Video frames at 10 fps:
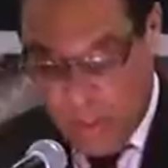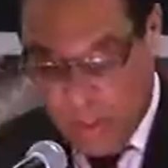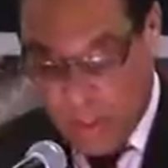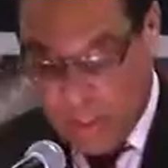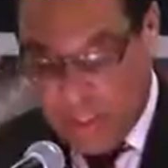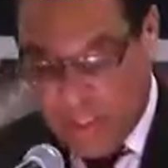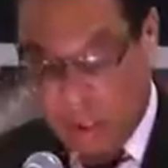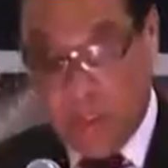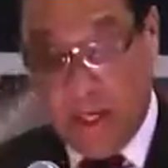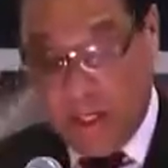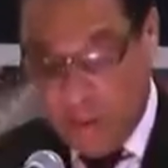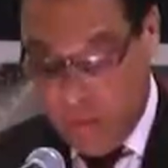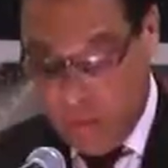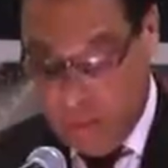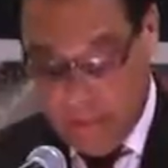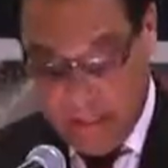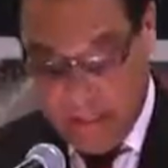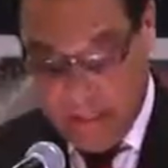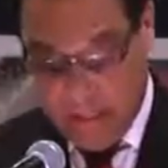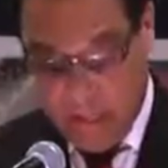We will not take on any new debt
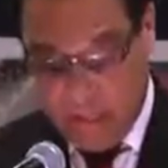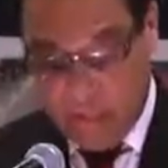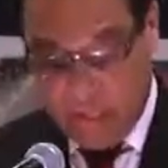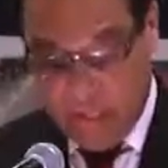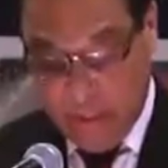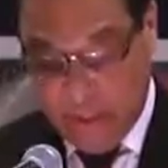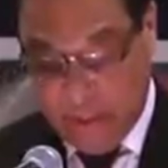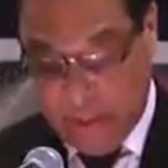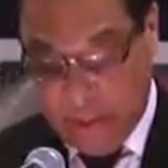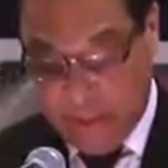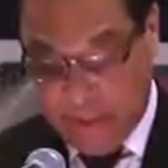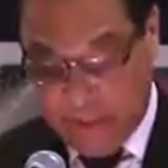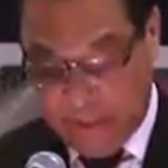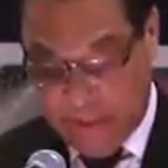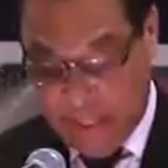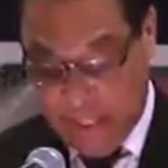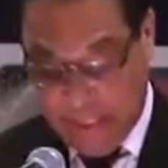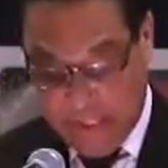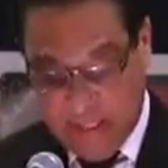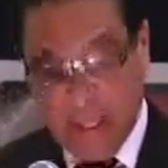and will continue to pay down existing
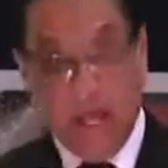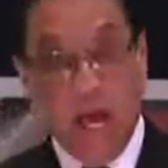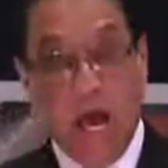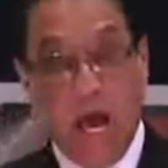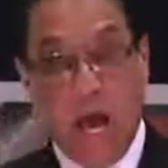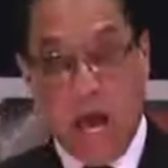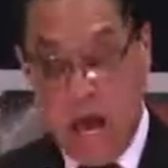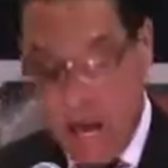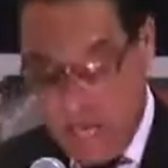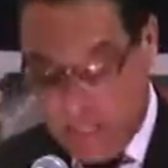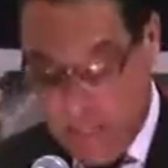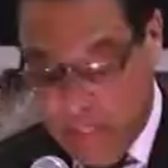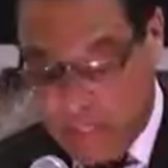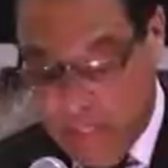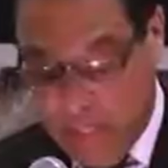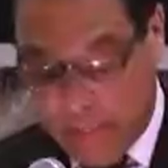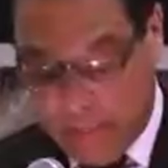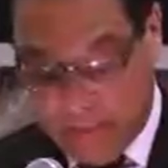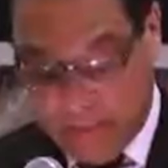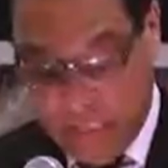debt, as well as make a
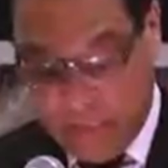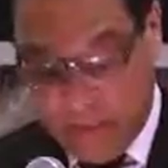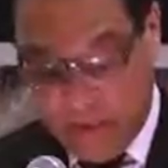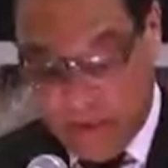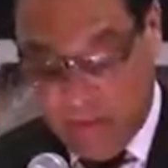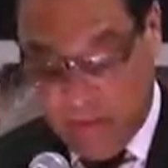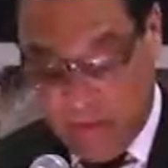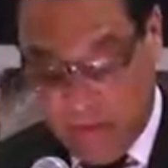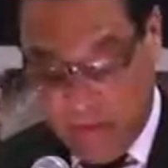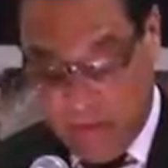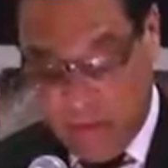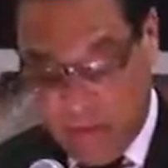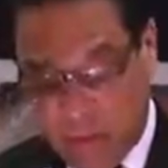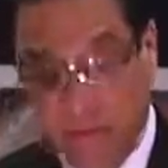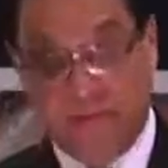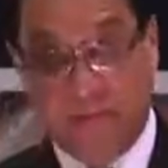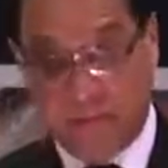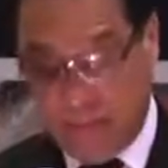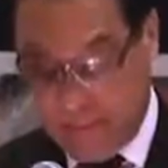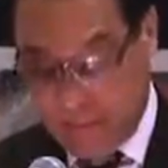substantial contribution to
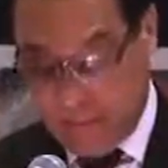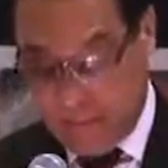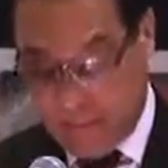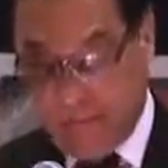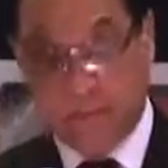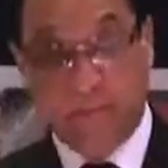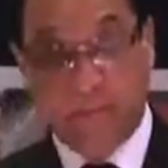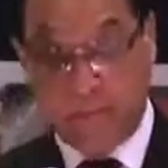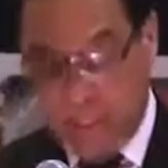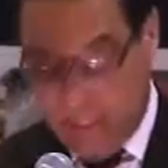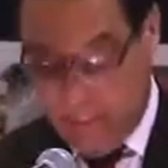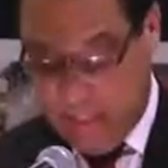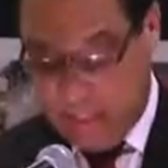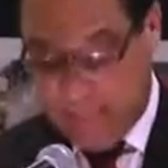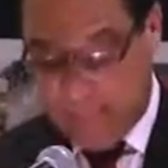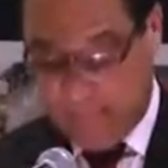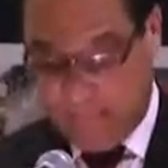government's past service pension liability.